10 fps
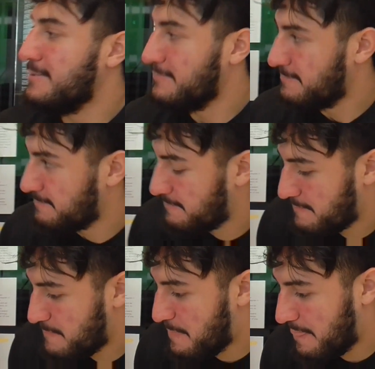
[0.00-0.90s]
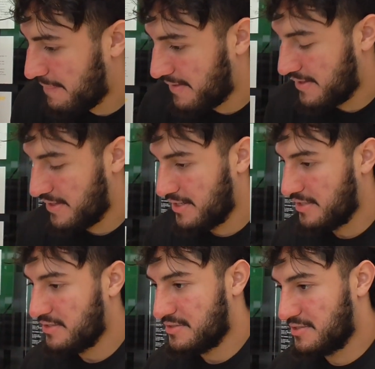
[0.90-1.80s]
Mark
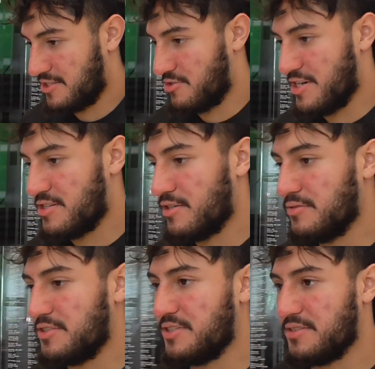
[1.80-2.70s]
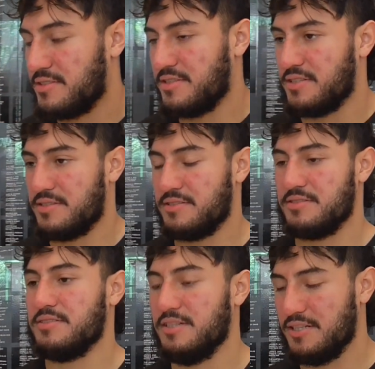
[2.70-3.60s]
Scott? He's a great coach.
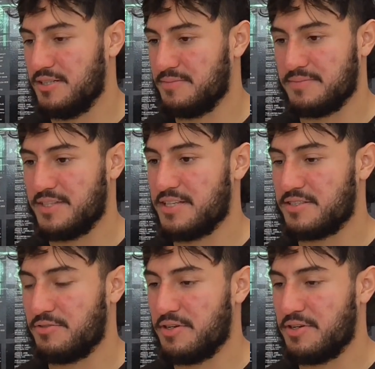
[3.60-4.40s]
He has a